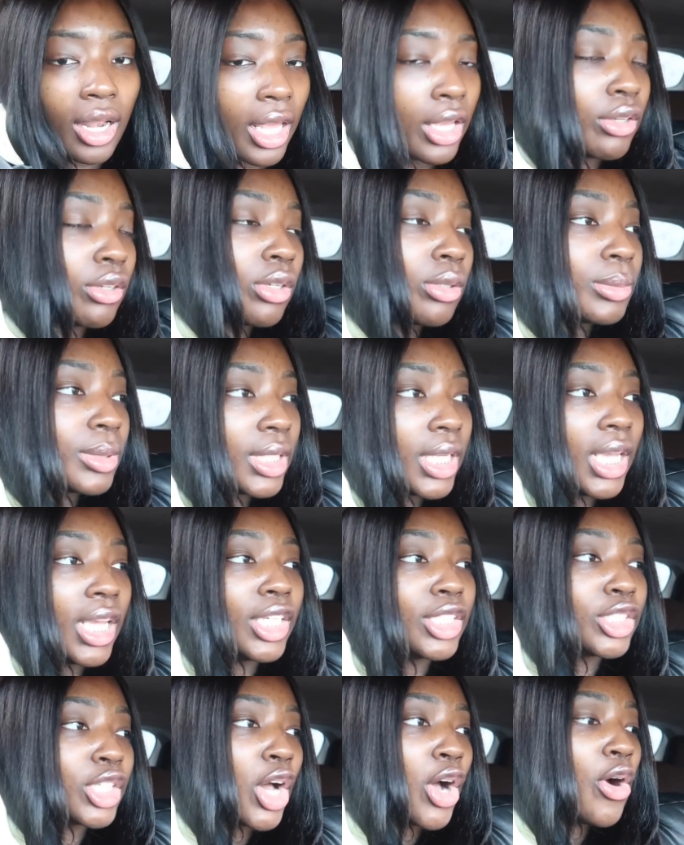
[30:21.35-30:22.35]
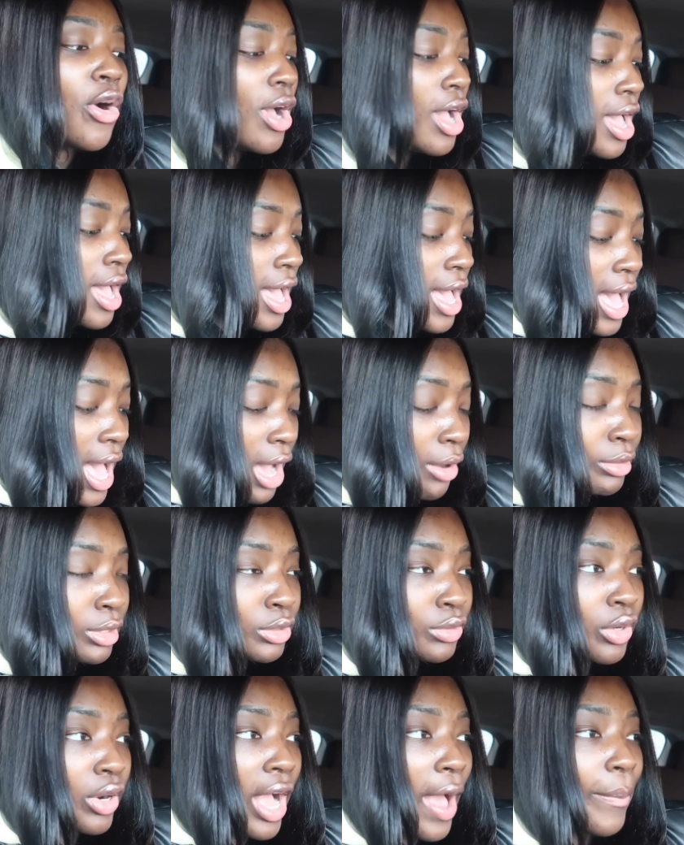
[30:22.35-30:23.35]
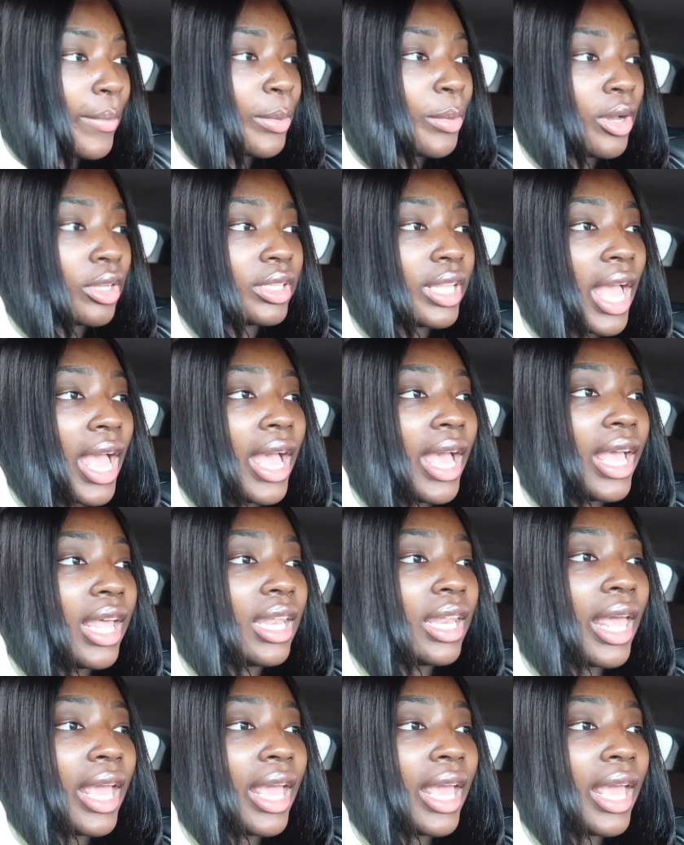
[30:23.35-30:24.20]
Like, you know what I'm saying? So I was real happy about that.